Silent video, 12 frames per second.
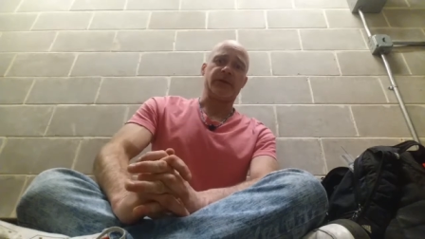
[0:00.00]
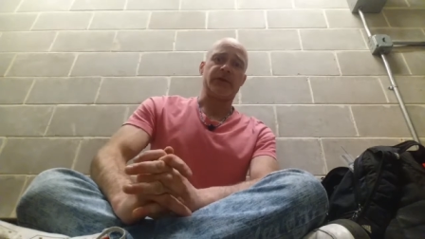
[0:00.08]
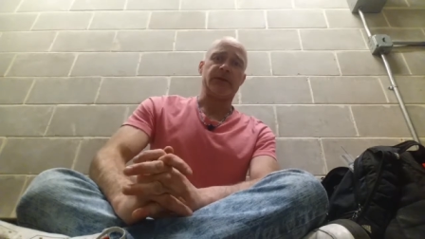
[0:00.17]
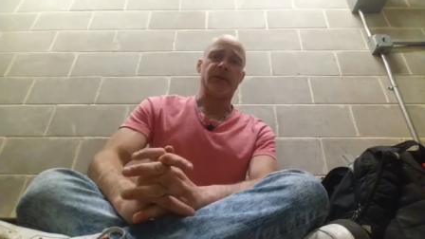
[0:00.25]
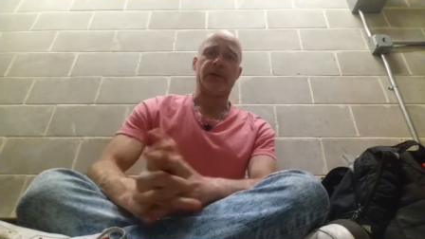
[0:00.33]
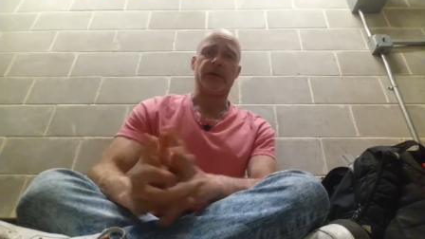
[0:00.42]

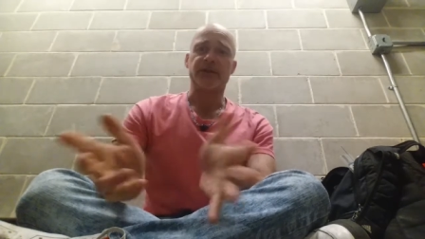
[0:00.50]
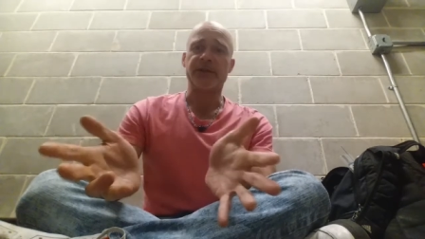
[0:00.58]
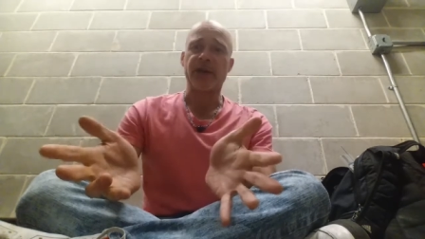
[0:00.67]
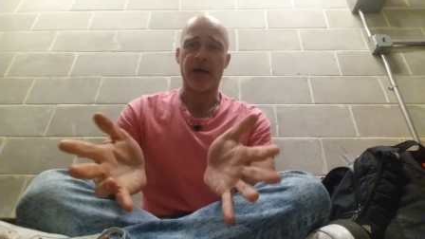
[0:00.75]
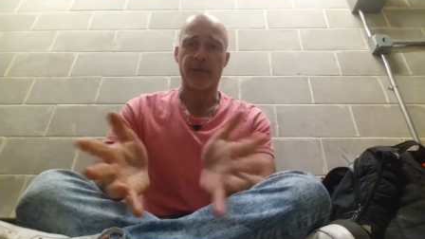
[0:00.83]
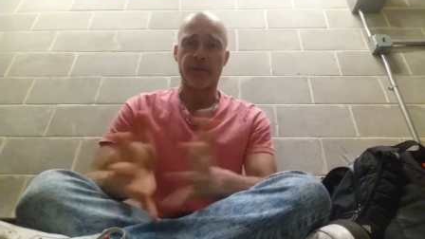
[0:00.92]
in a
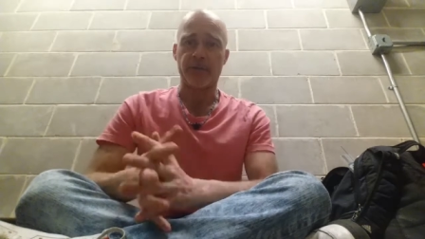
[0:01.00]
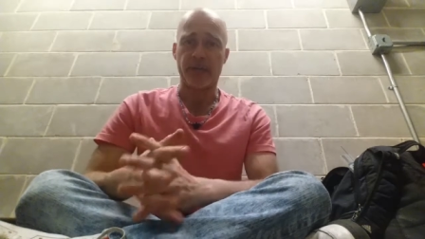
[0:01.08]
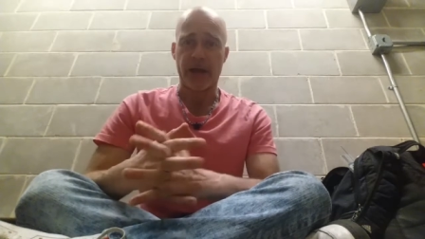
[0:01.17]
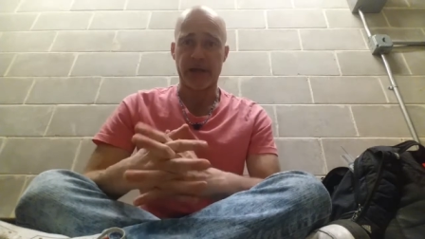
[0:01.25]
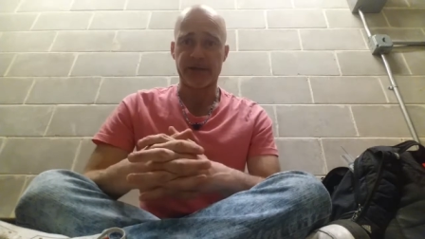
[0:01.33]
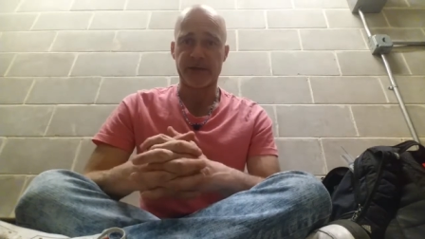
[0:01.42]
Time
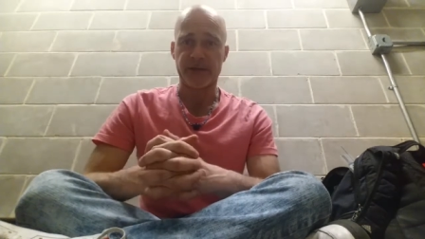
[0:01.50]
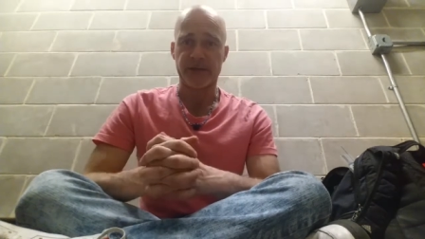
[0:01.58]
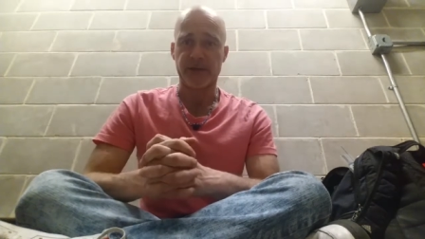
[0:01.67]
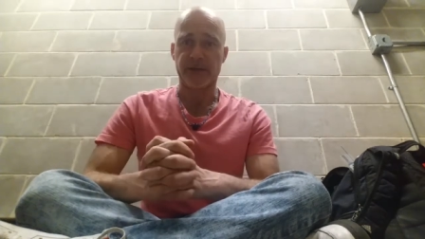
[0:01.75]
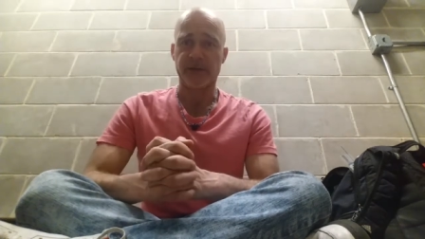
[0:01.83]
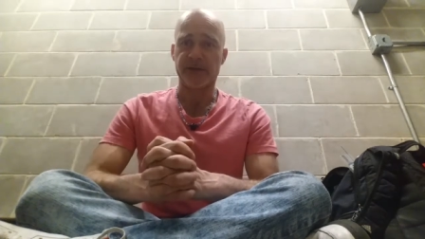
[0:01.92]

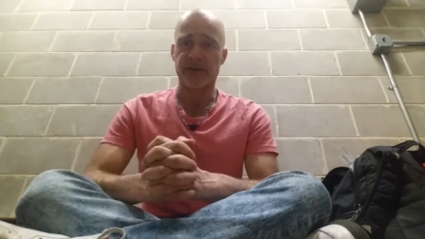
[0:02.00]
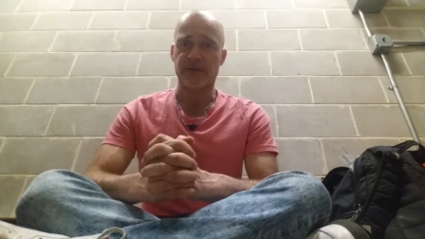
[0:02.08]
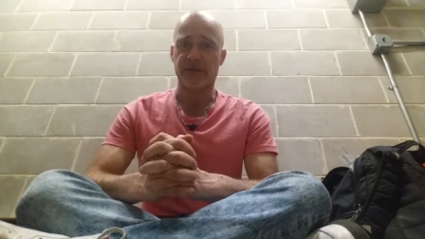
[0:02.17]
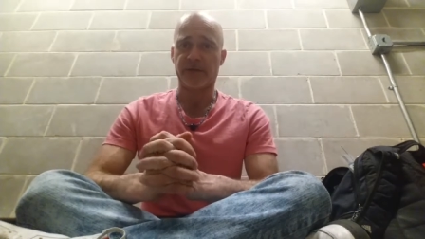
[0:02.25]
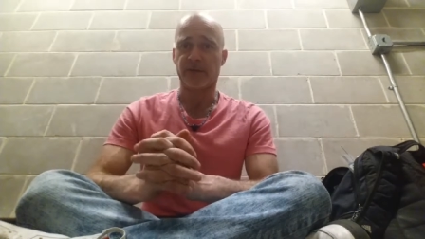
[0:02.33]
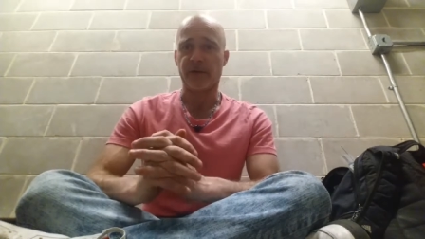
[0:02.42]
magazine list
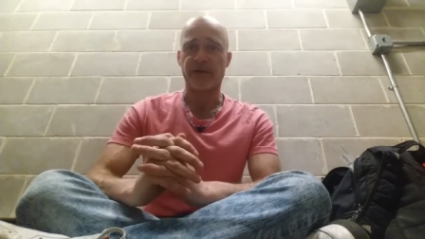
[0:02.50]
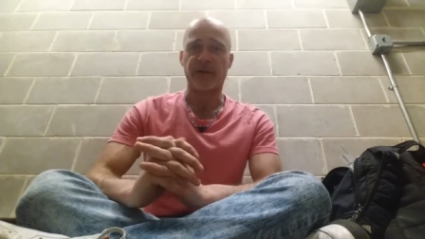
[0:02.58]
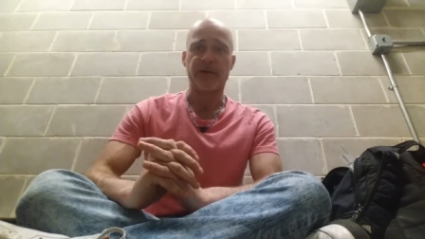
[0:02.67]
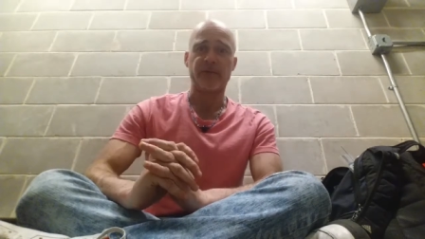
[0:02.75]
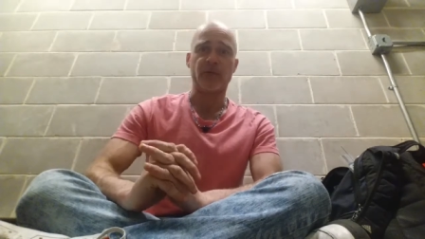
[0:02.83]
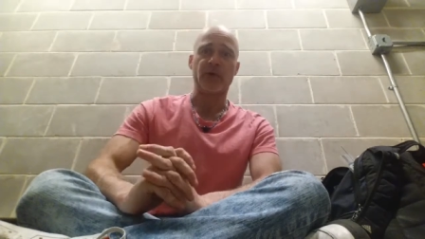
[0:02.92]
of
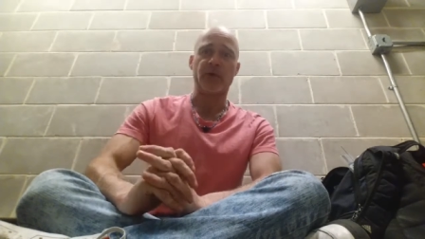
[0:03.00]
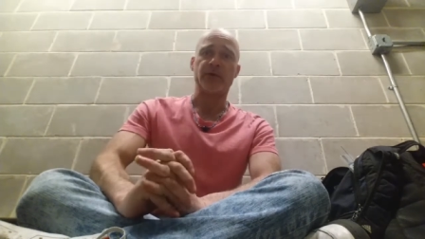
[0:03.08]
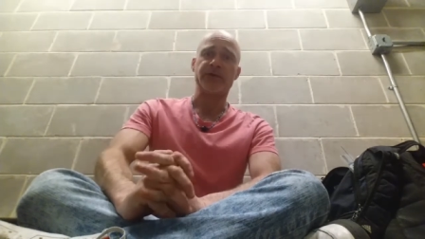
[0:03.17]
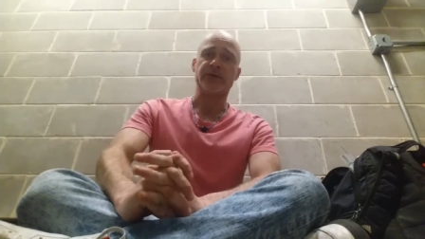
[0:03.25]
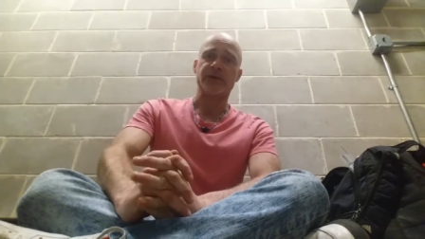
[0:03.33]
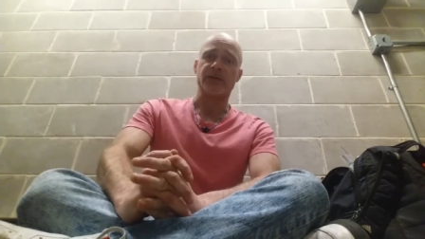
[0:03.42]
25
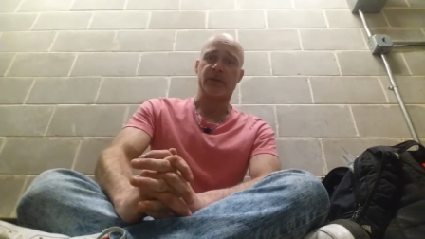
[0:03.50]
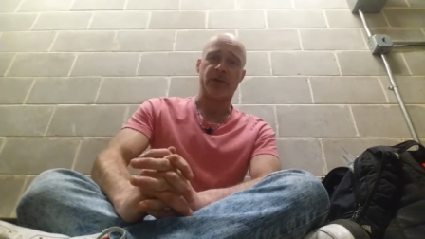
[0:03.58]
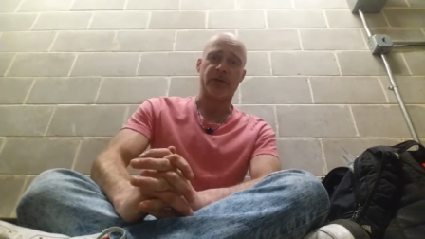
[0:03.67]
most